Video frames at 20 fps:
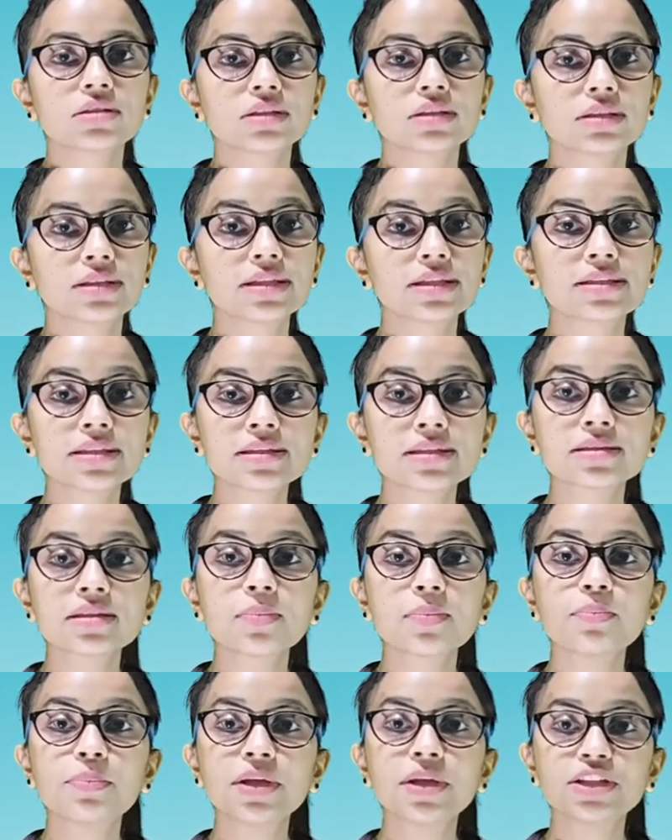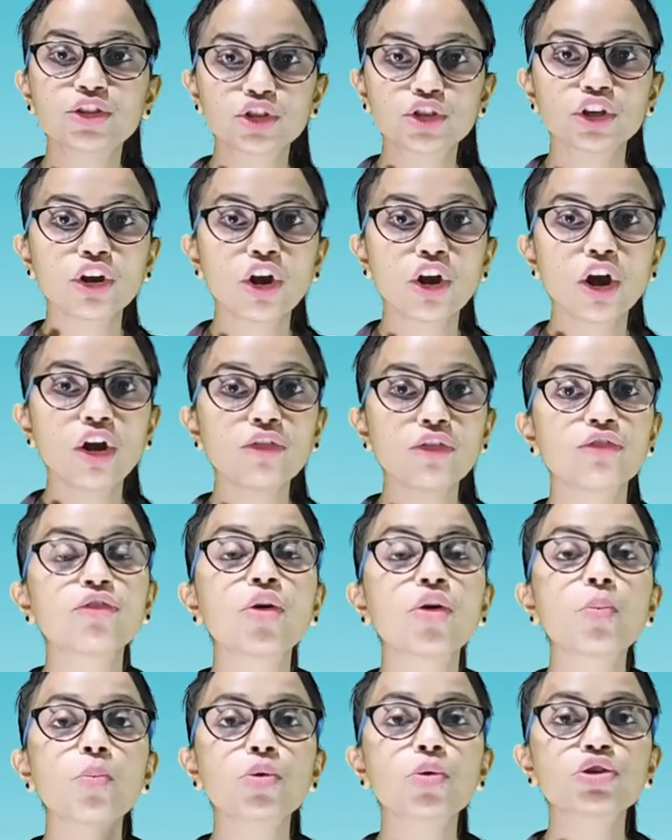This is the picture of
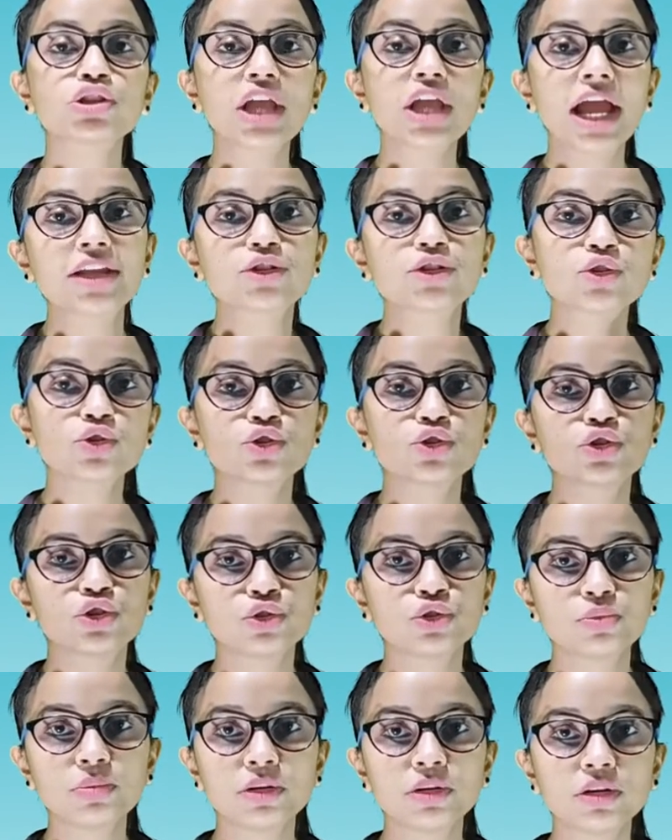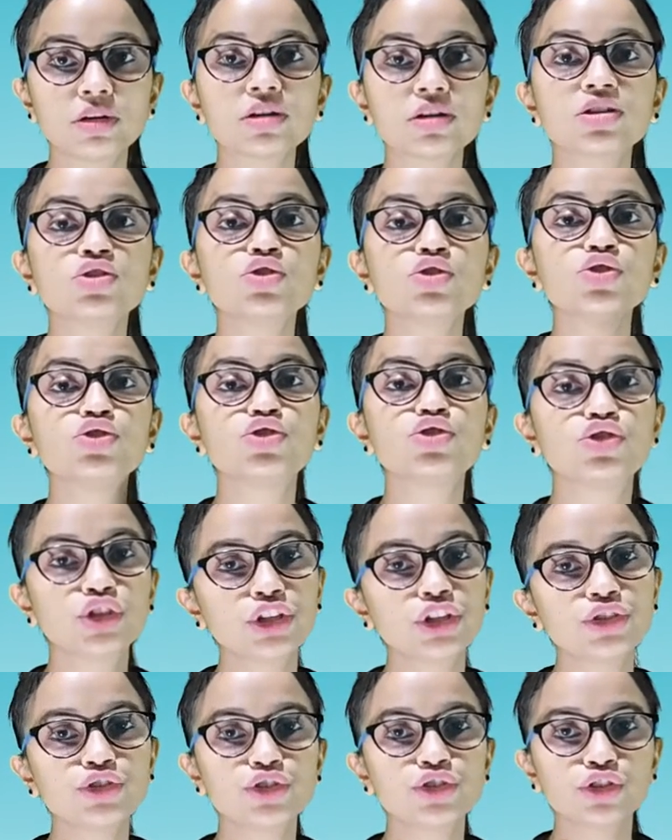potato tuber,
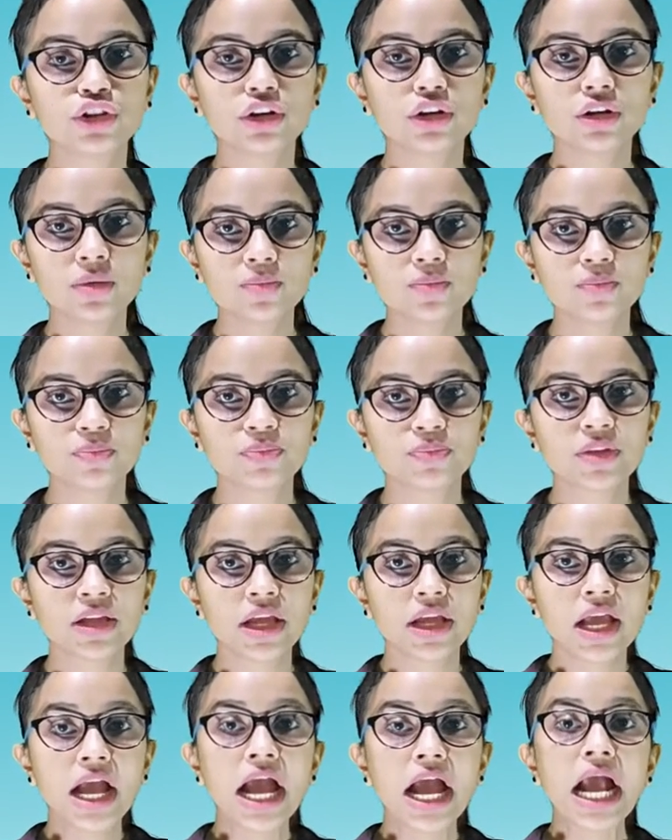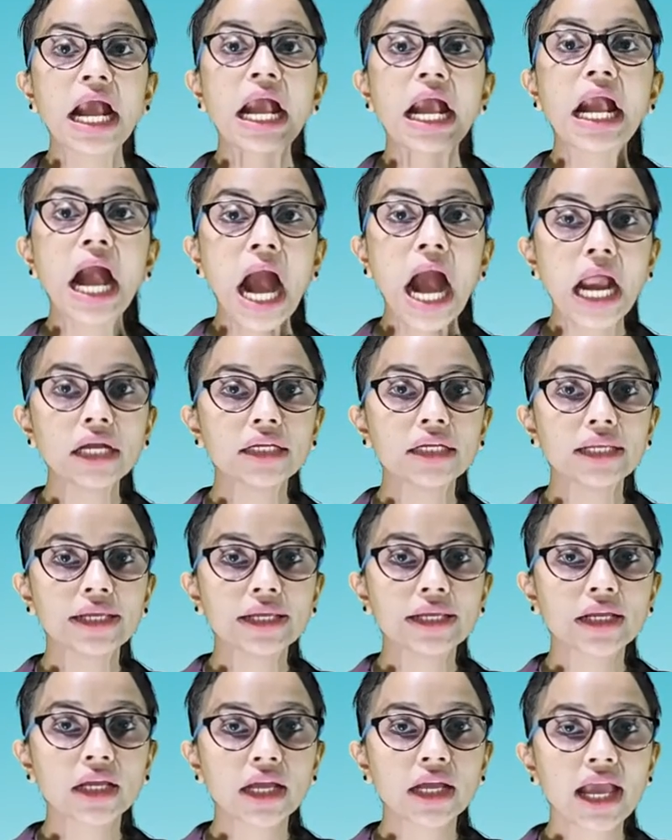ginger
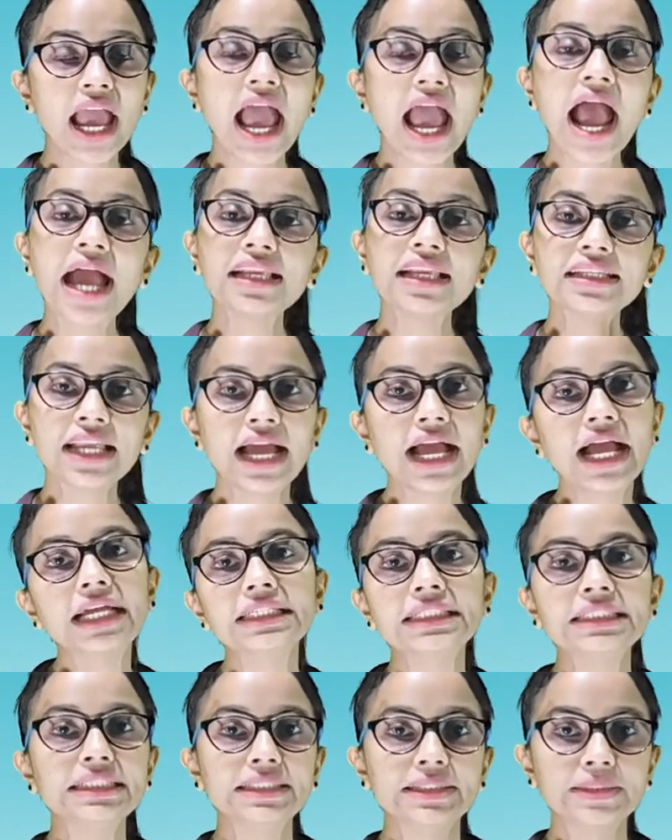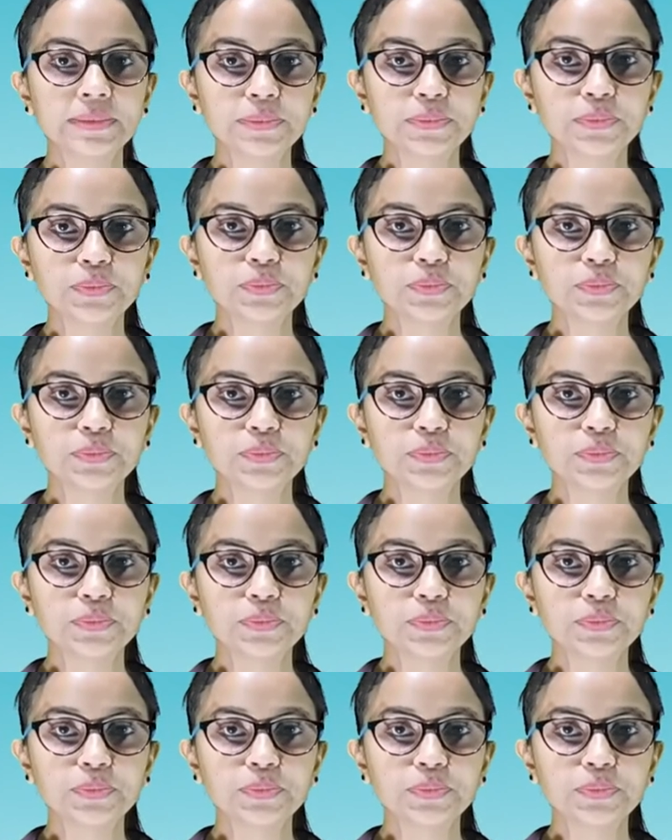garlic and onion.